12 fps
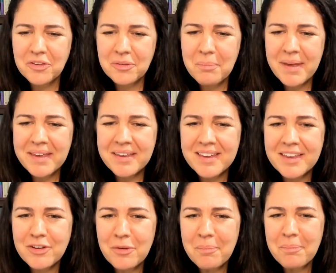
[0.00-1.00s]
Mike,
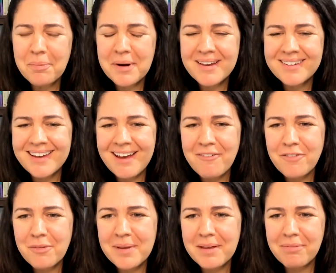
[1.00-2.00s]
can you break down
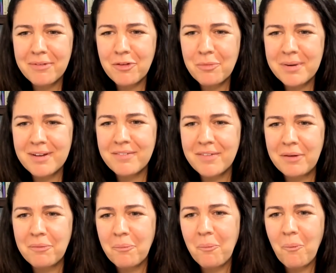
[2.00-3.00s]
for me a little bit of like
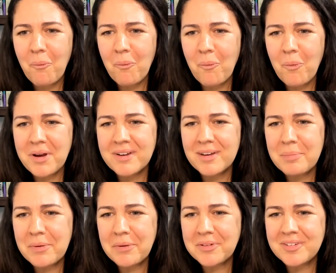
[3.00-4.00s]
what a
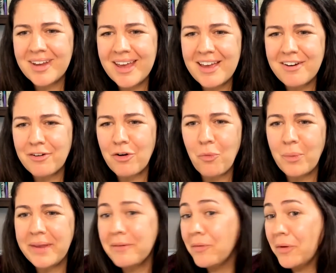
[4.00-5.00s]
typical day or a
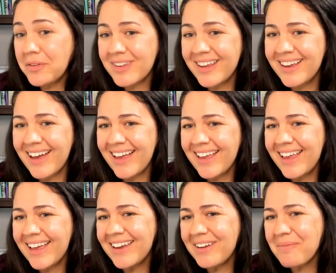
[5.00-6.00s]
week looks like? I
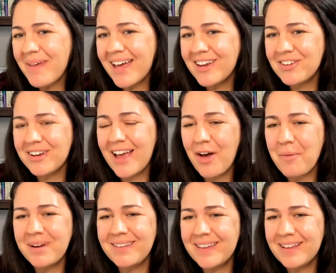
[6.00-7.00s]
can't imagine how
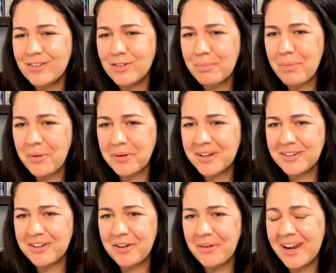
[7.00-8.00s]
many things you're pulled
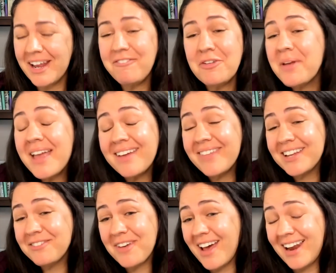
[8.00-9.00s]
into. And if you can't,
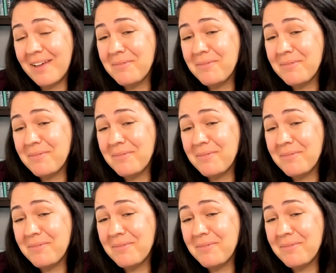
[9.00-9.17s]
that's fine.